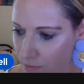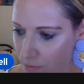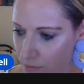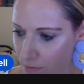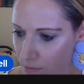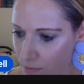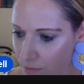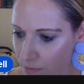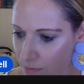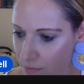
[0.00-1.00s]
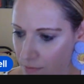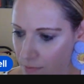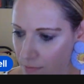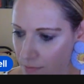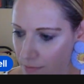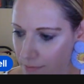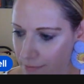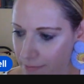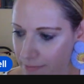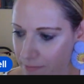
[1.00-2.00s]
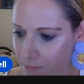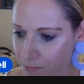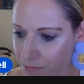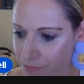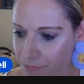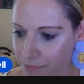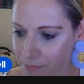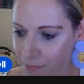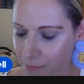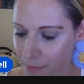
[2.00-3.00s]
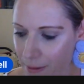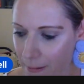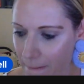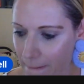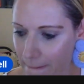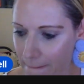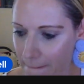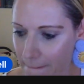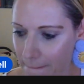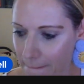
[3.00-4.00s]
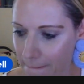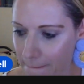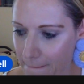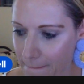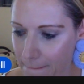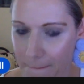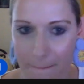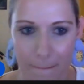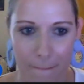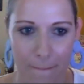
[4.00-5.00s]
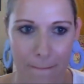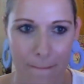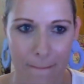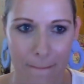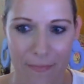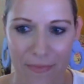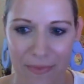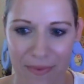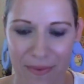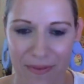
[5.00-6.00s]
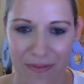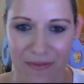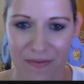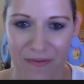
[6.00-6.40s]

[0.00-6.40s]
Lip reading: (not speaking)